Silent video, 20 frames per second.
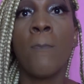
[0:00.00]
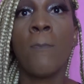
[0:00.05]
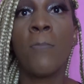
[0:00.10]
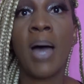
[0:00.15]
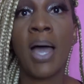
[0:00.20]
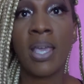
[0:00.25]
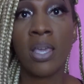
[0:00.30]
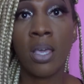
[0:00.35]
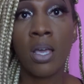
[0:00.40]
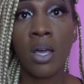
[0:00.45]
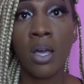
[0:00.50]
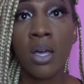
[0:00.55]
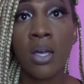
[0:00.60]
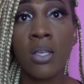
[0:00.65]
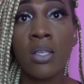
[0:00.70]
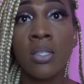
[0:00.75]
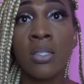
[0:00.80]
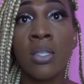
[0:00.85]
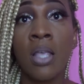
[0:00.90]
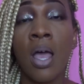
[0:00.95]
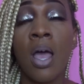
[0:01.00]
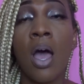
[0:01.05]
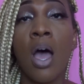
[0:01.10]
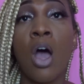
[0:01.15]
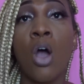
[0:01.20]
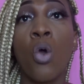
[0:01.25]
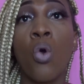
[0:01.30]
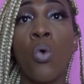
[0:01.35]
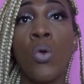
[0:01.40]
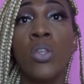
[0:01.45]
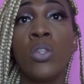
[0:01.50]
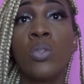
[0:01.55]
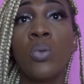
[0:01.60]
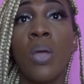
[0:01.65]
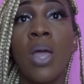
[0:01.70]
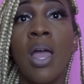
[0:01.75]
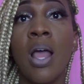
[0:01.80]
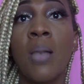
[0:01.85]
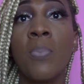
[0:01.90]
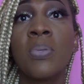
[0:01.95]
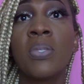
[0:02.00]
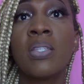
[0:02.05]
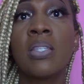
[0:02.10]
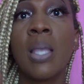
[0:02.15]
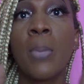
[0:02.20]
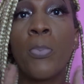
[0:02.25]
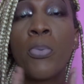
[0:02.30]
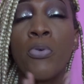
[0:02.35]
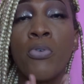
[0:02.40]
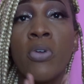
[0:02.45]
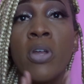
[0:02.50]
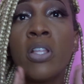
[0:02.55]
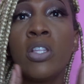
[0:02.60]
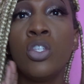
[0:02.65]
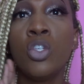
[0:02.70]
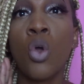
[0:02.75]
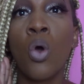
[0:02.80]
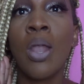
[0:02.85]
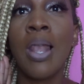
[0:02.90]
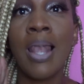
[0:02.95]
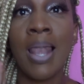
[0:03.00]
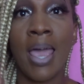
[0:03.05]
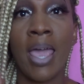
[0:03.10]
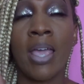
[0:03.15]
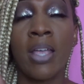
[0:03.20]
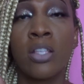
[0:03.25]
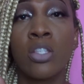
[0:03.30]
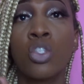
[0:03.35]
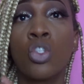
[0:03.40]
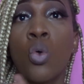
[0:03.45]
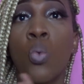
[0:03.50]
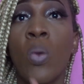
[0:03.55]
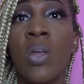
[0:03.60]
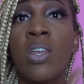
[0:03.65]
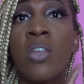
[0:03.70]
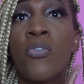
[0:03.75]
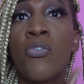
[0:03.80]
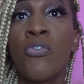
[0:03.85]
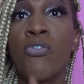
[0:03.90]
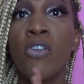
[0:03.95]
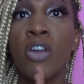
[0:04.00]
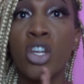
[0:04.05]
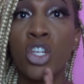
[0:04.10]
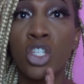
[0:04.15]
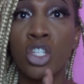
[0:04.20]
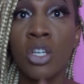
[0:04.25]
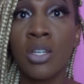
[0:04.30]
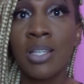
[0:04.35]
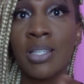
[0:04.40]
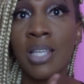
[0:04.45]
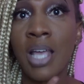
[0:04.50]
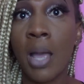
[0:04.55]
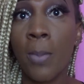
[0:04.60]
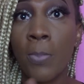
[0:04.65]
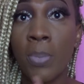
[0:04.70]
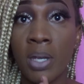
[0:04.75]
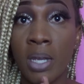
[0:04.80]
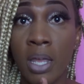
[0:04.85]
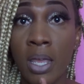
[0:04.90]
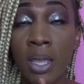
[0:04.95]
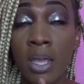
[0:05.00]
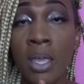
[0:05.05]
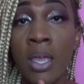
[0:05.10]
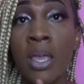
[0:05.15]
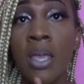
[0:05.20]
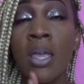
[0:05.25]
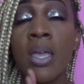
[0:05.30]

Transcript: Bikers are going to help separate your legs, so when the friction is happening,